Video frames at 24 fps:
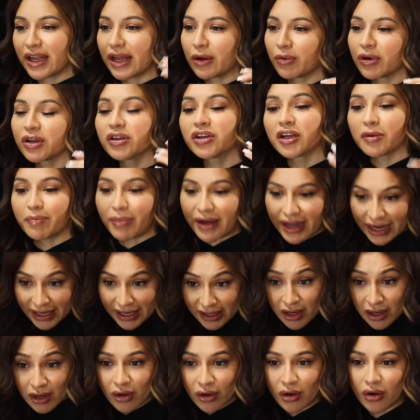like where you could
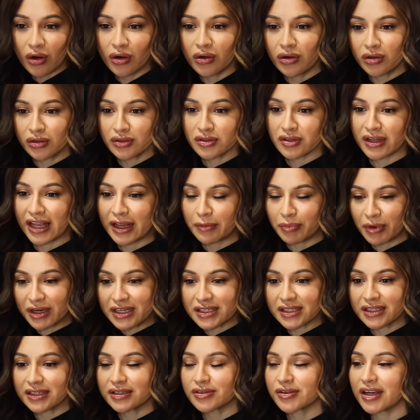buy Ojo like
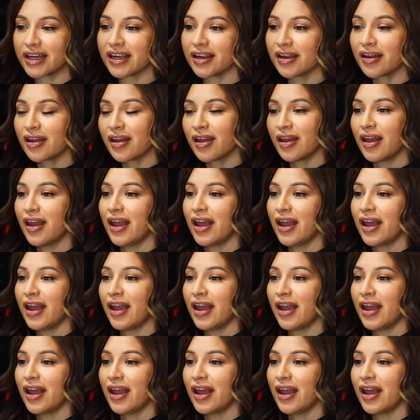bracelets, right? Yeah.